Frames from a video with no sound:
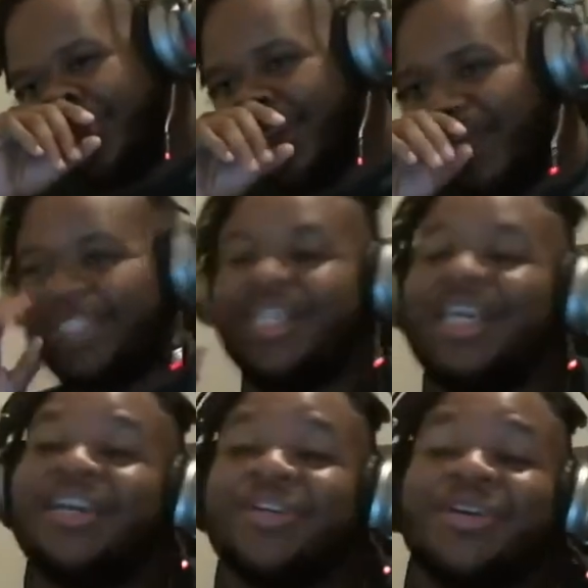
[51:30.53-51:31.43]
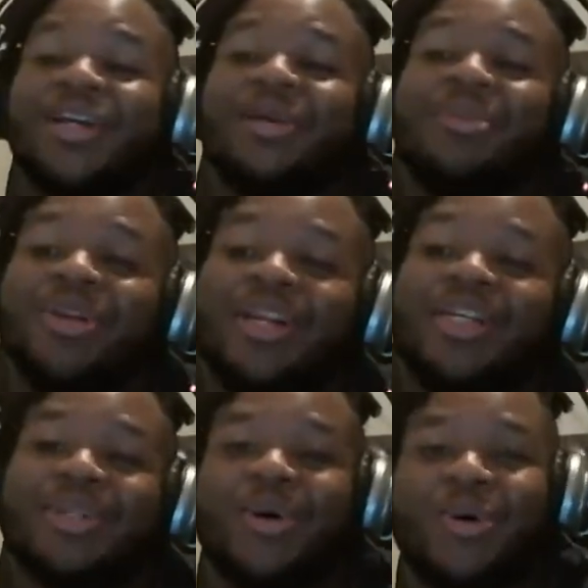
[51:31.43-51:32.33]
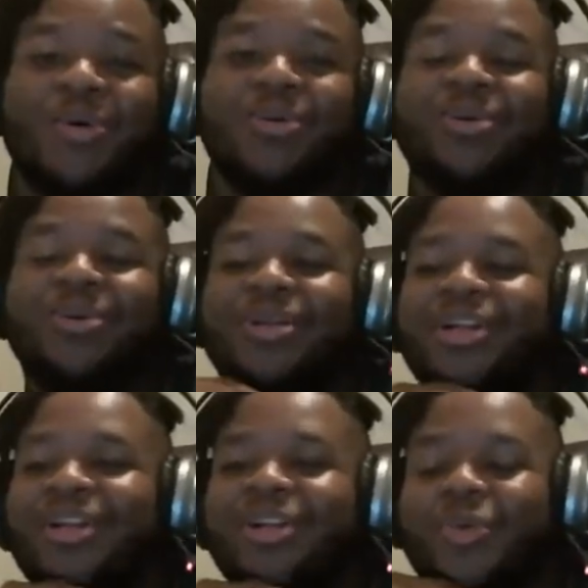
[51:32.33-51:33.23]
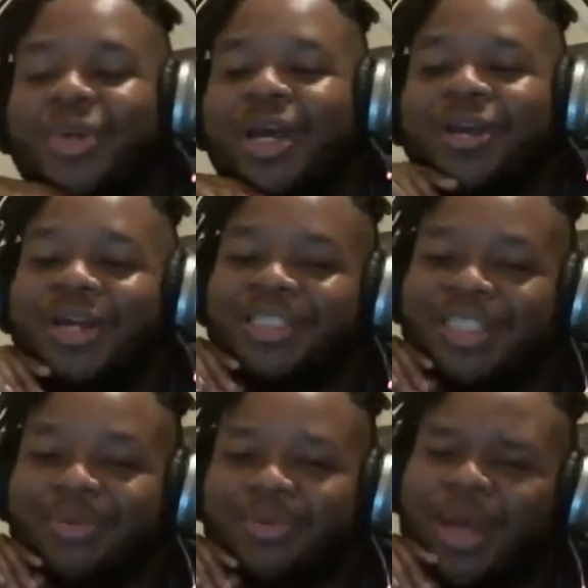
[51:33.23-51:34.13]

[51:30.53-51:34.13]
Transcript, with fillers: As the internet community as a whole, we ought not so.